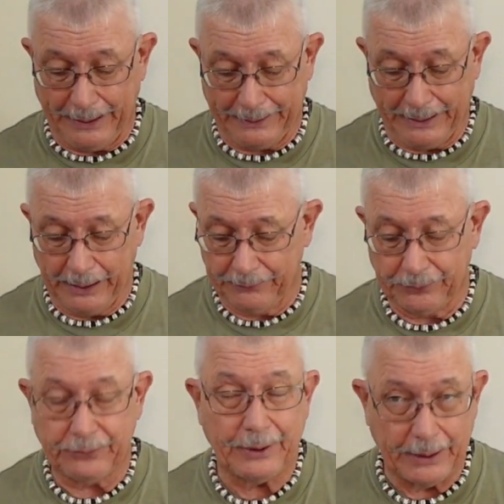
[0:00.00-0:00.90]
I can't
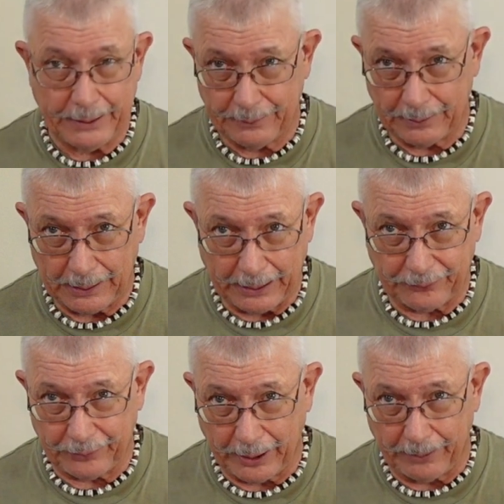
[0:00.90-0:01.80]
even tell you the
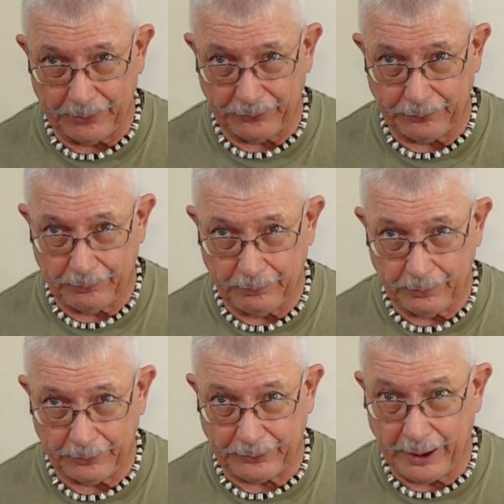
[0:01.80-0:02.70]
last time
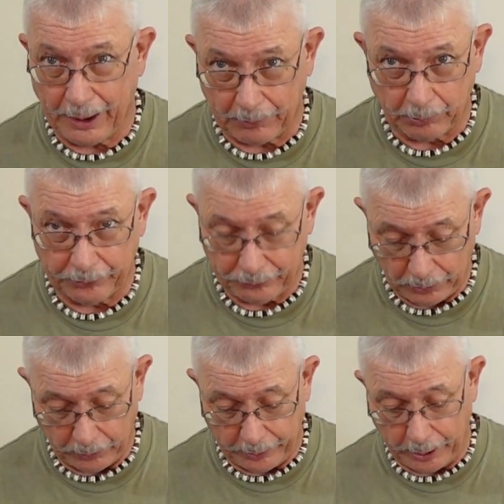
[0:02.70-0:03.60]
this camera was
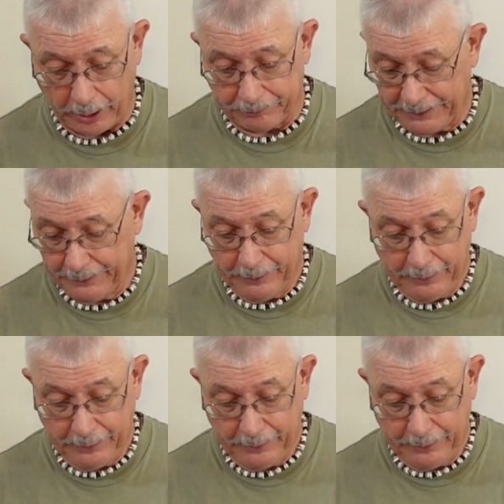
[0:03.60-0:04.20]
loaded up